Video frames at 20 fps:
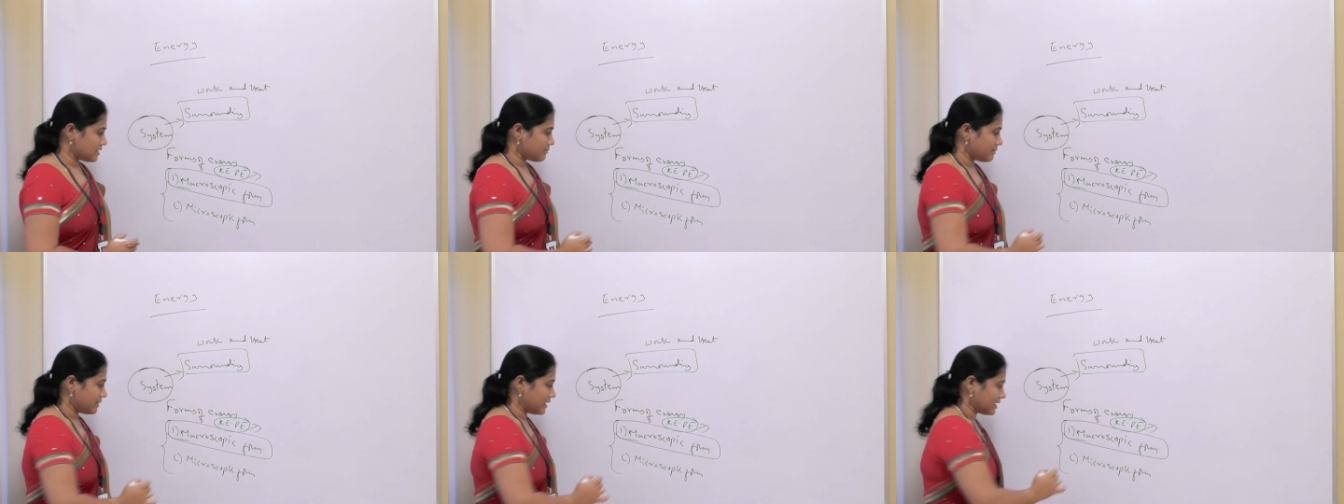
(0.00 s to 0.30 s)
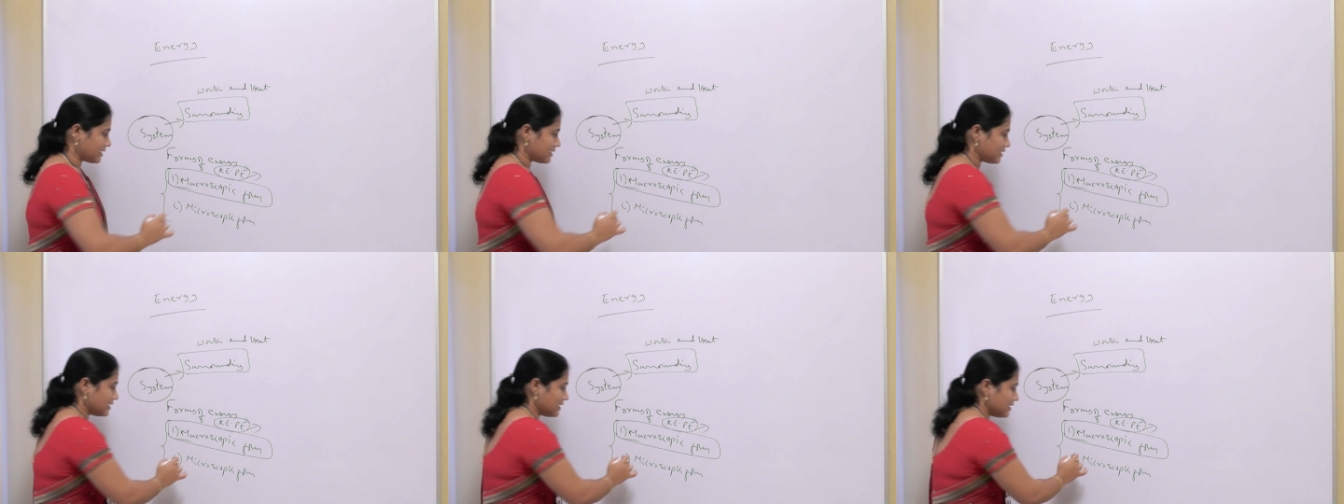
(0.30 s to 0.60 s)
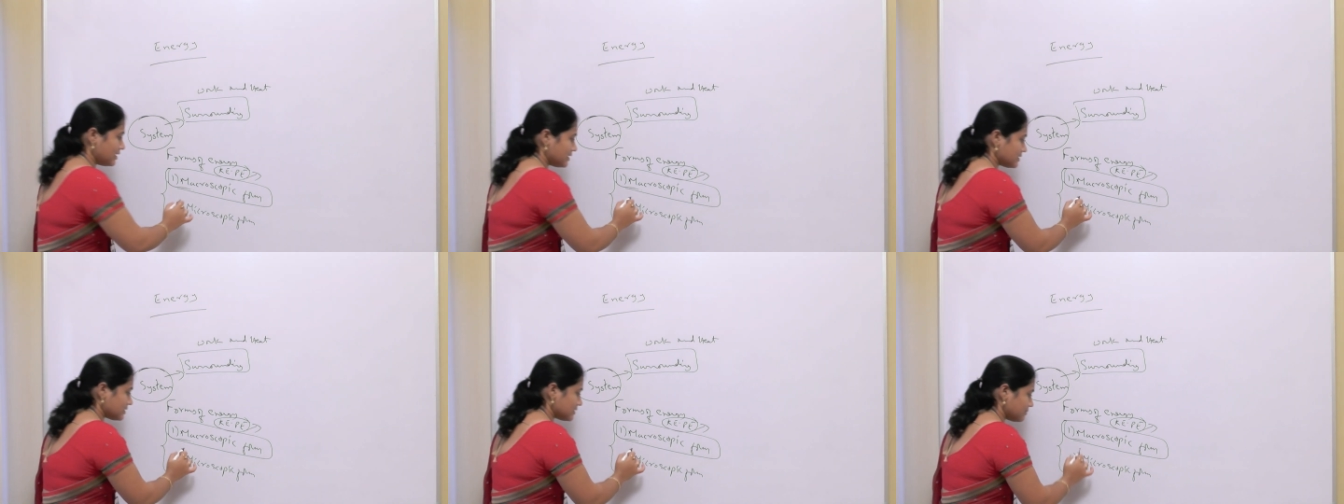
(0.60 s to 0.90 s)
But
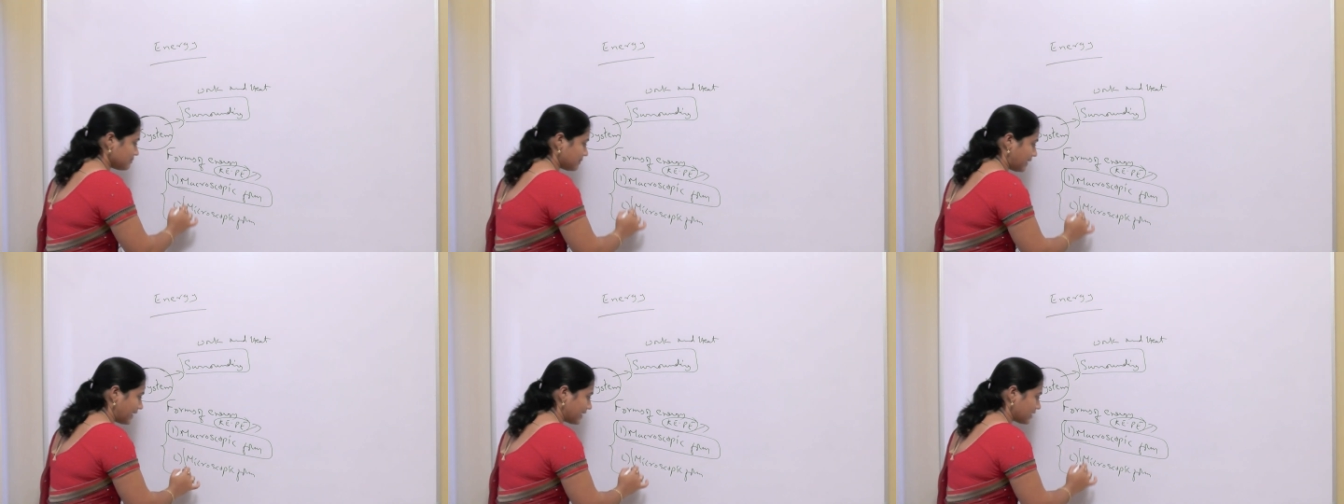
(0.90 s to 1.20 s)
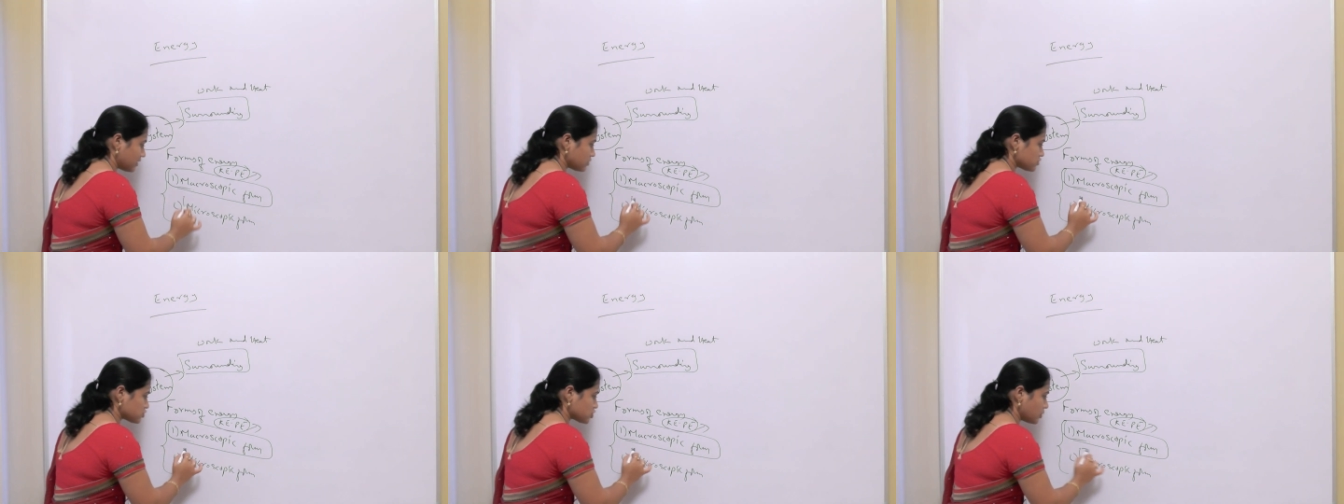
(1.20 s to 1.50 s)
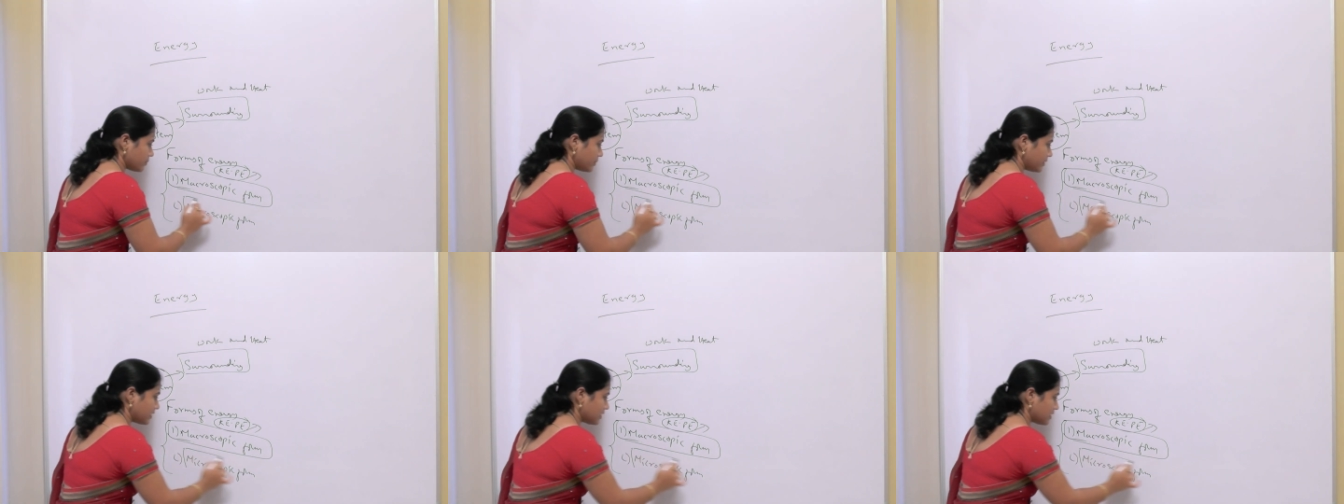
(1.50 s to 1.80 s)
the
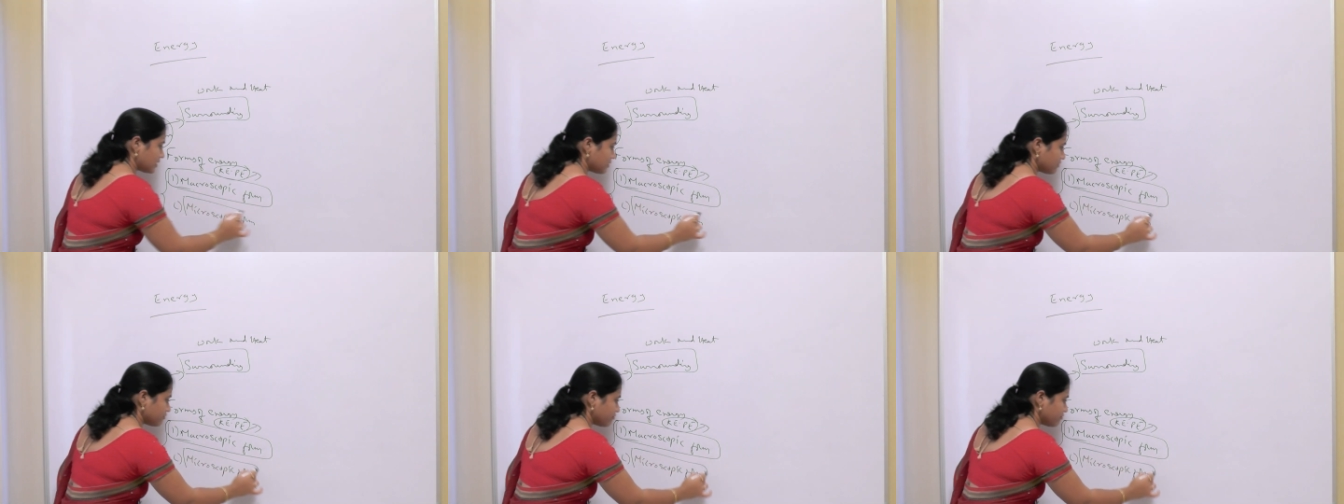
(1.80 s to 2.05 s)
microscopic